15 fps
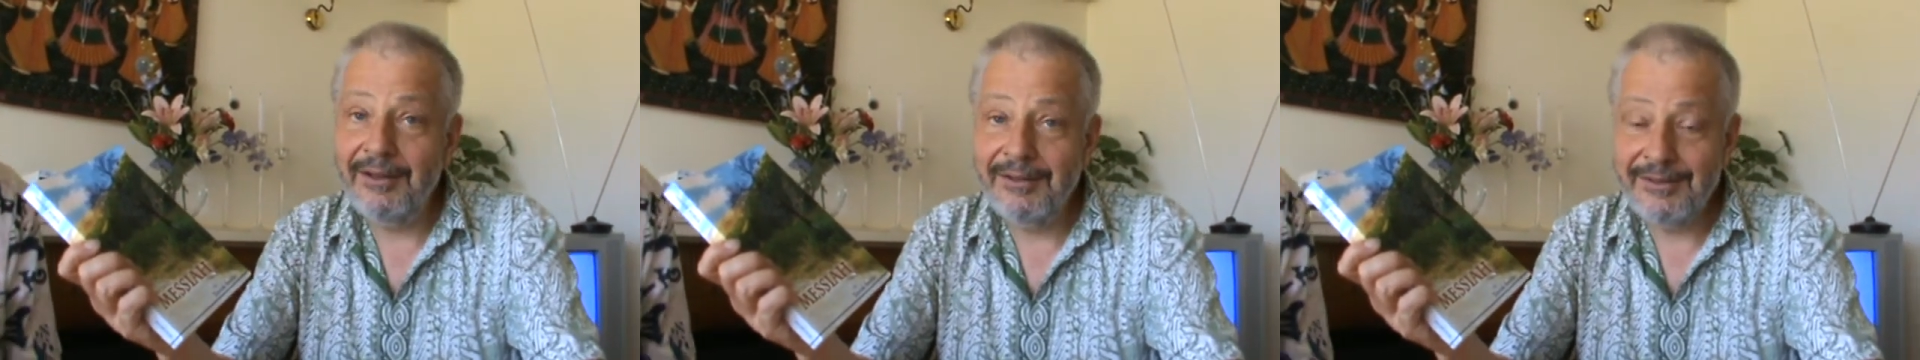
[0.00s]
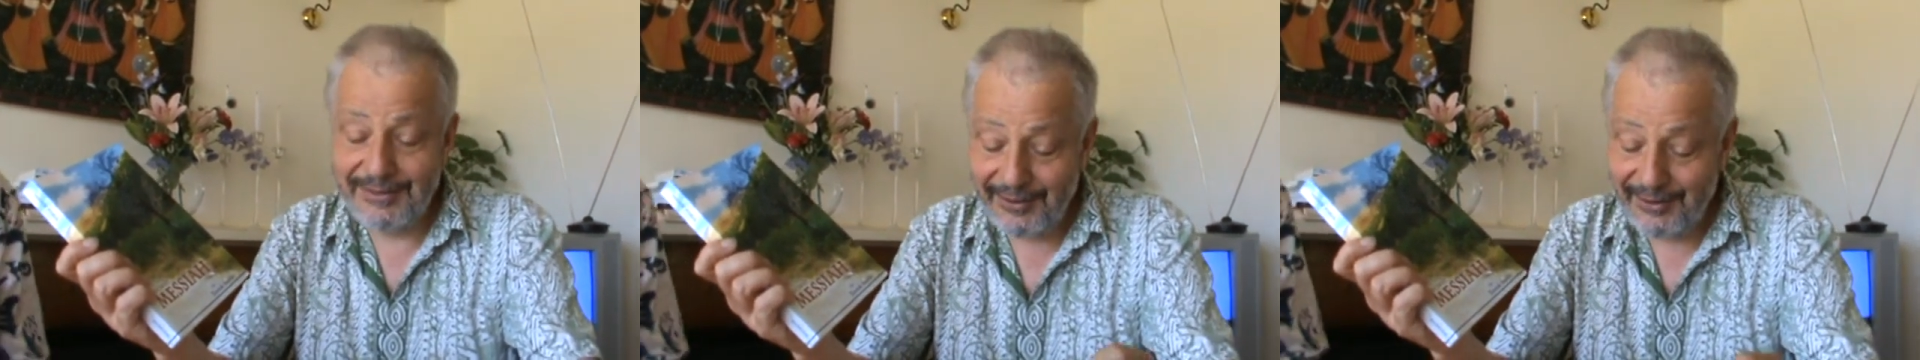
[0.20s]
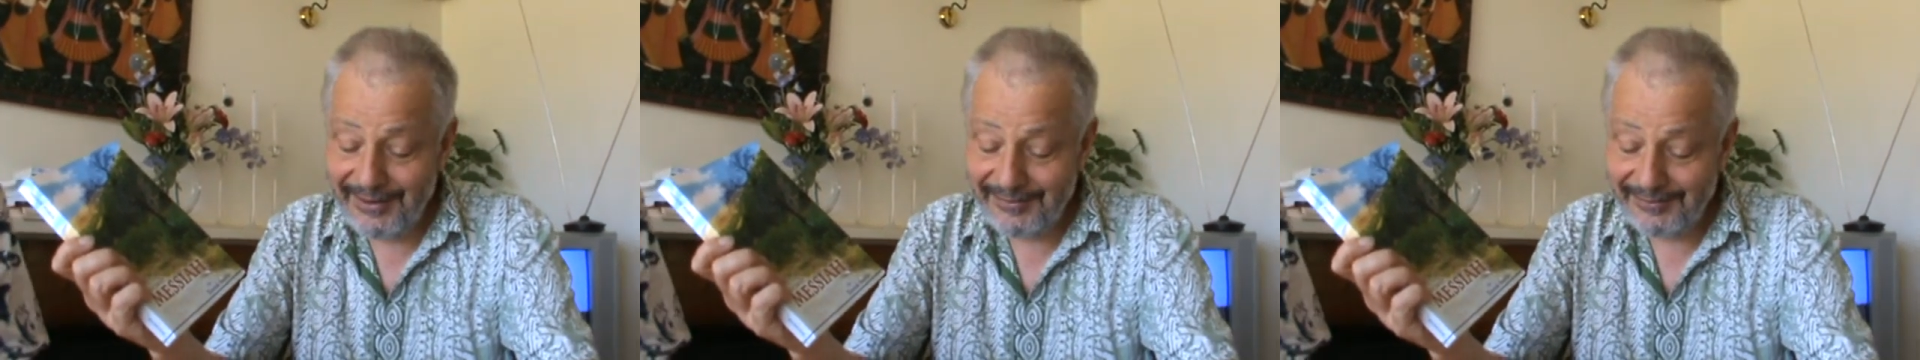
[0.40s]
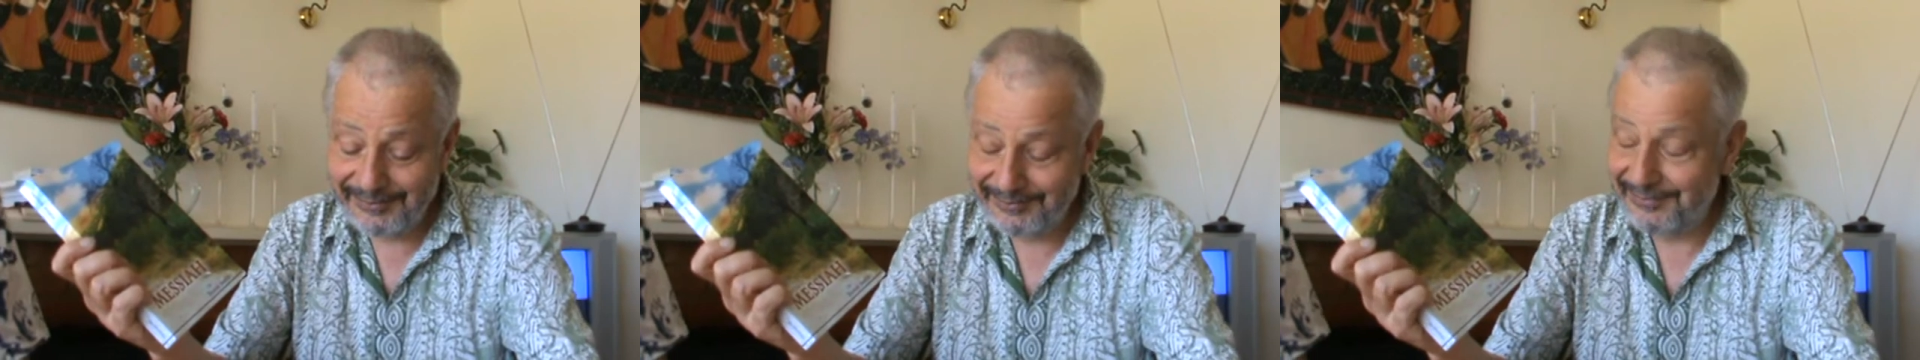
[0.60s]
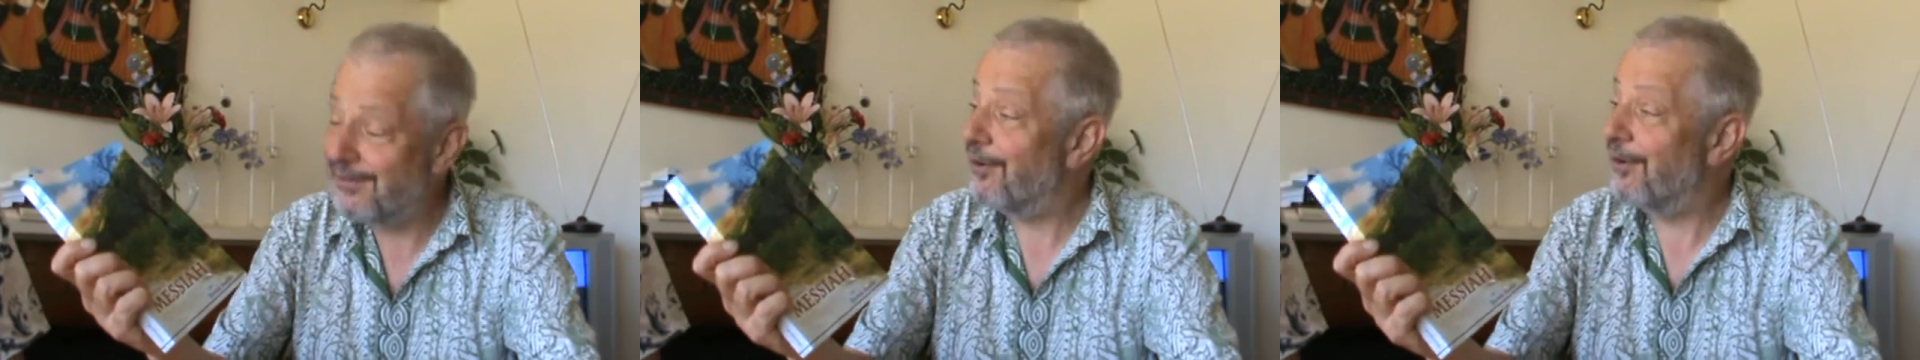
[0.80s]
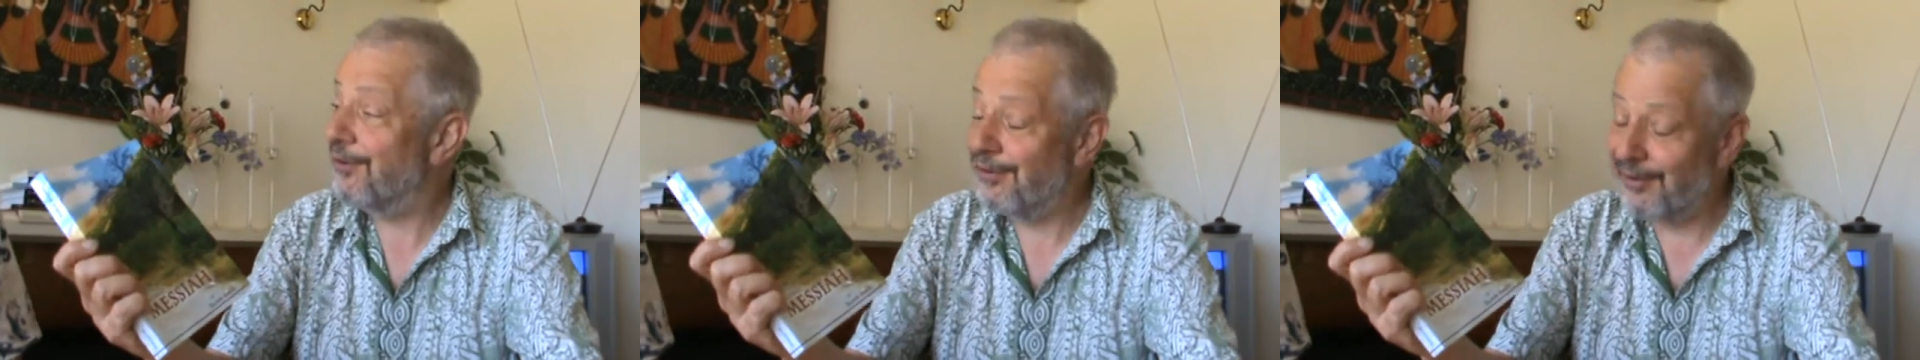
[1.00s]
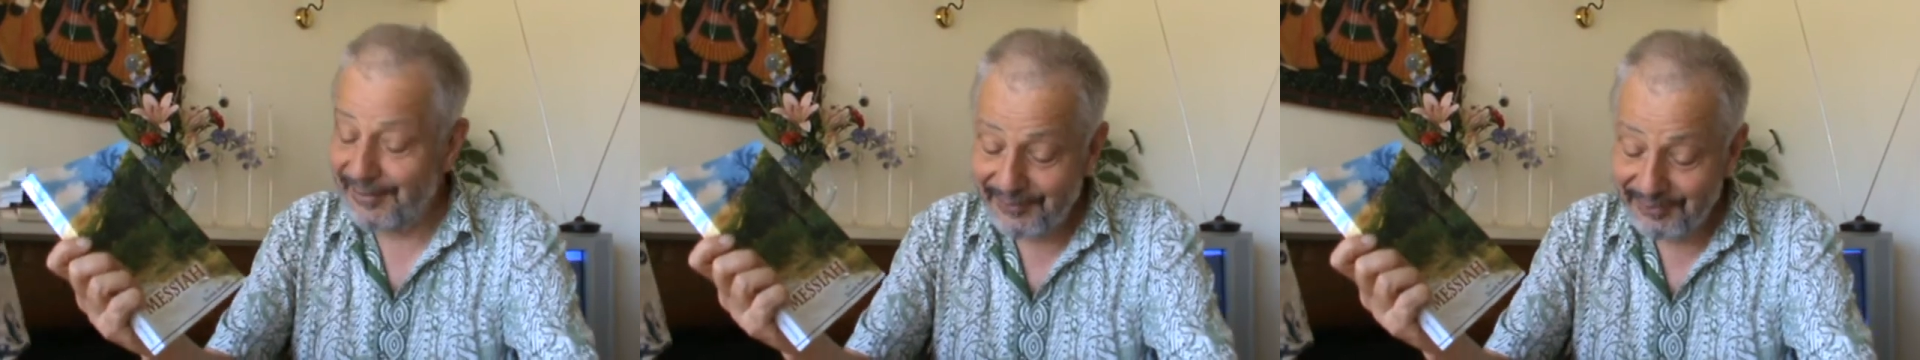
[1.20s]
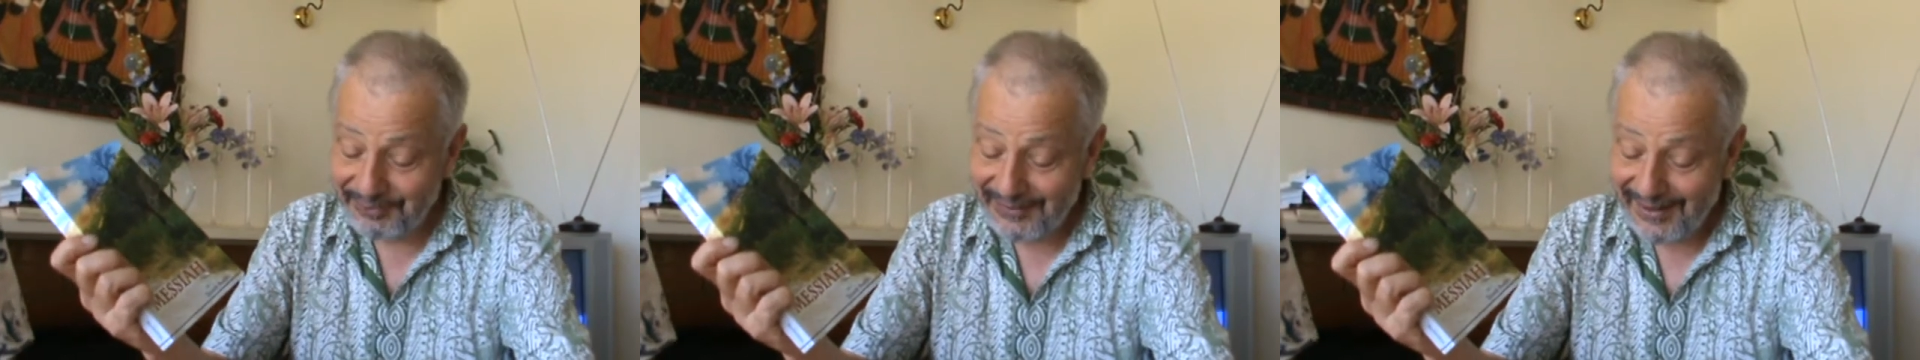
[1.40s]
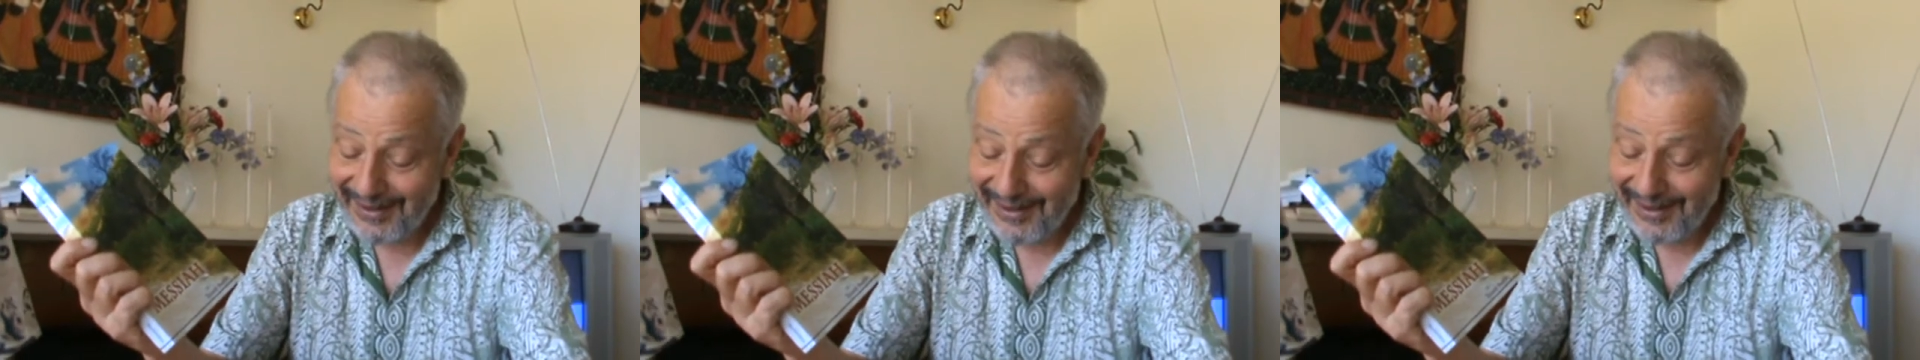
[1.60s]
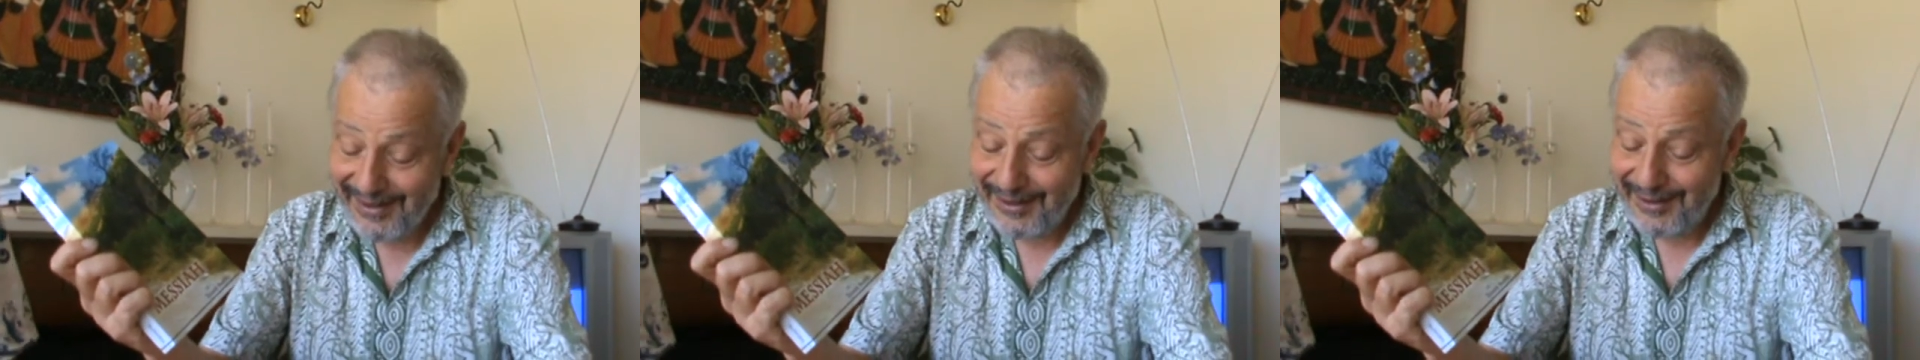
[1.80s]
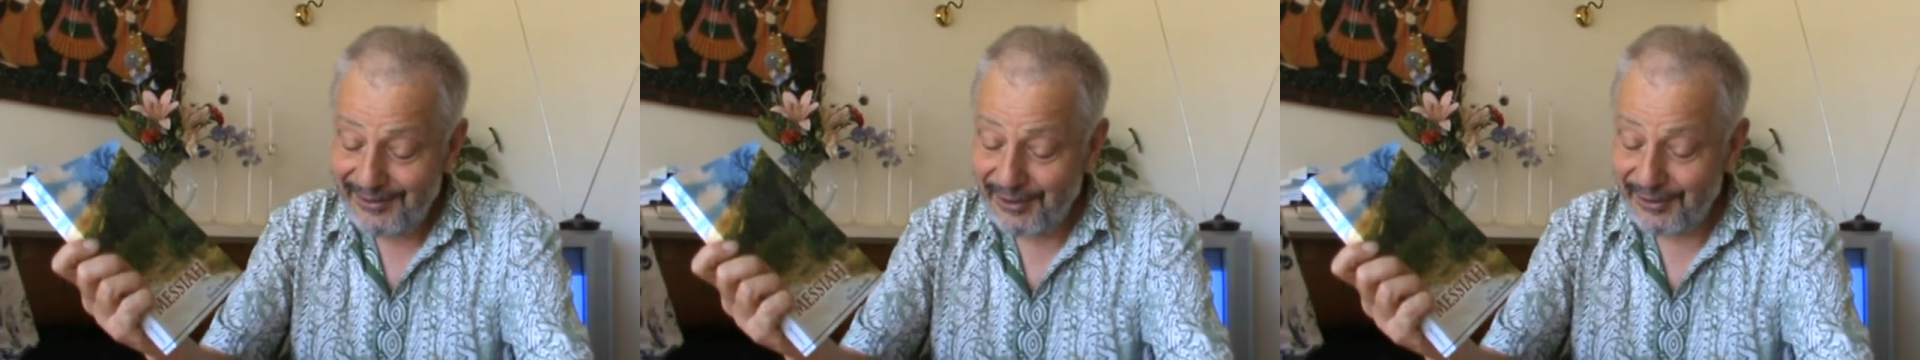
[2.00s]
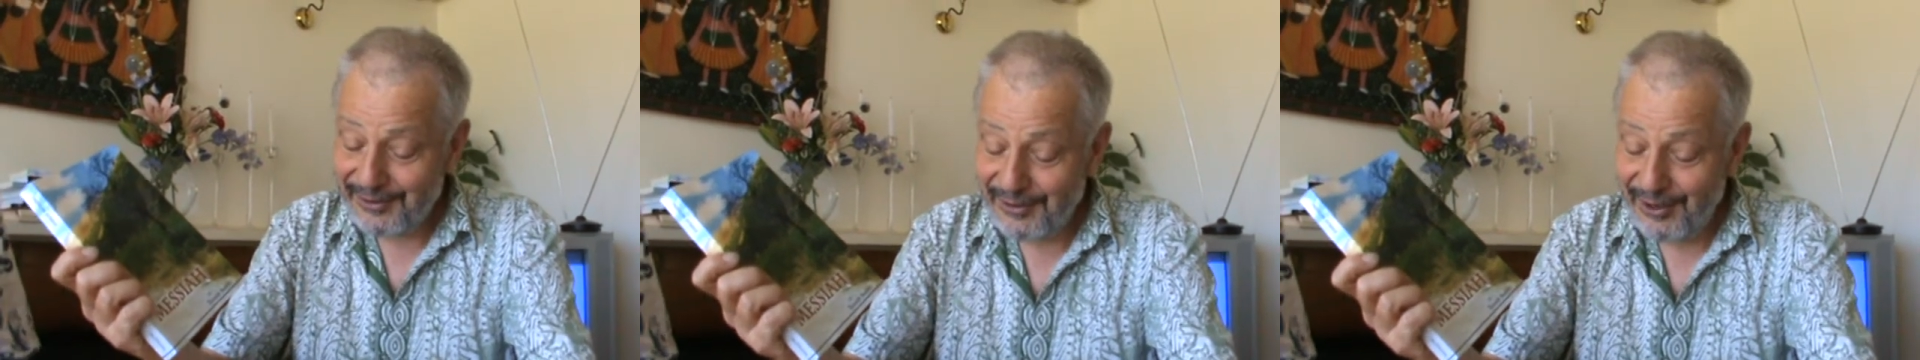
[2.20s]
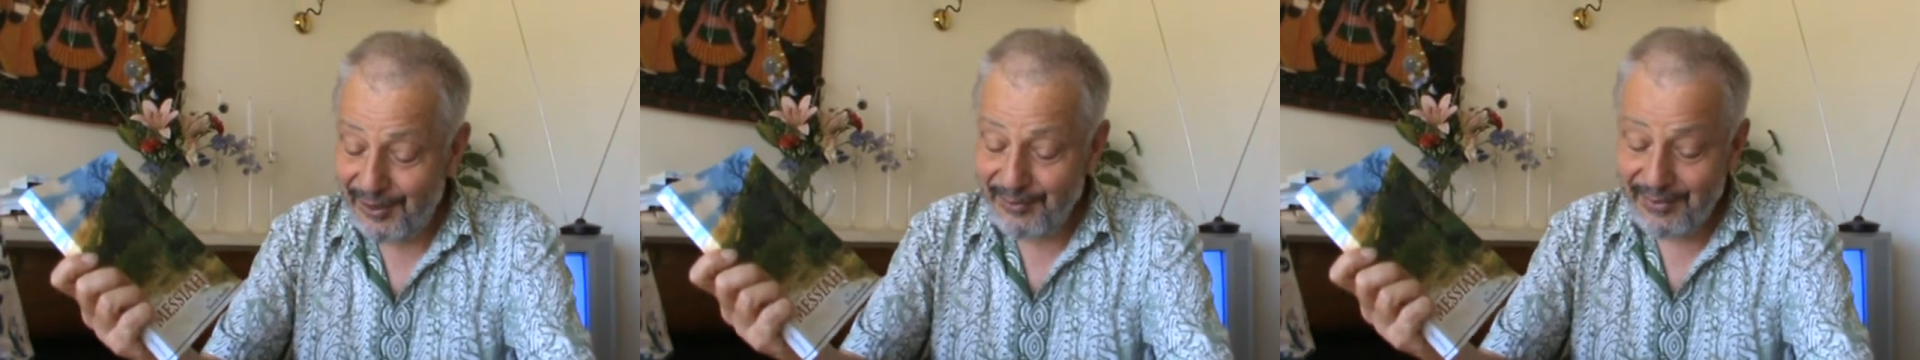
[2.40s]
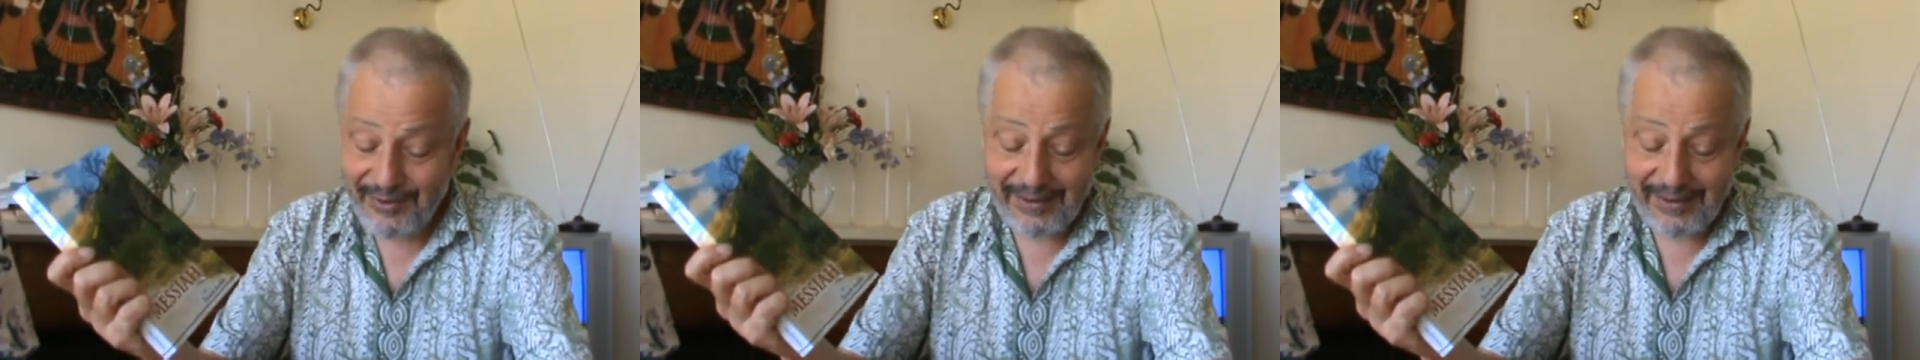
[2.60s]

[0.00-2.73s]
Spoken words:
sorry Trevor, .com,